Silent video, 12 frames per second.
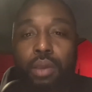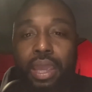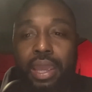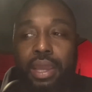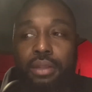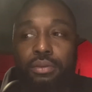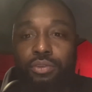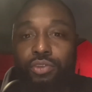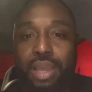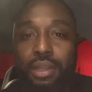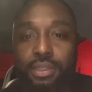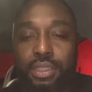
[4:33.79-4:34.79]
And
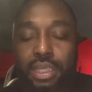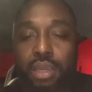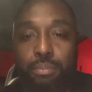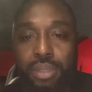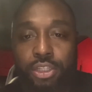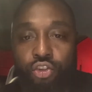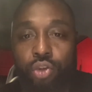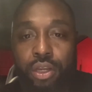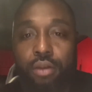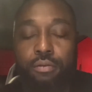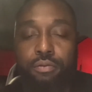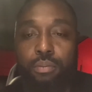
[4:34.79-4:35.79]
jealousy can be
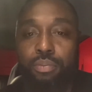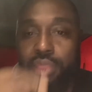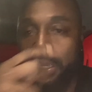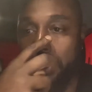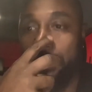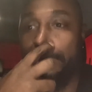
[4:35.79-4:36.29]
triggered from things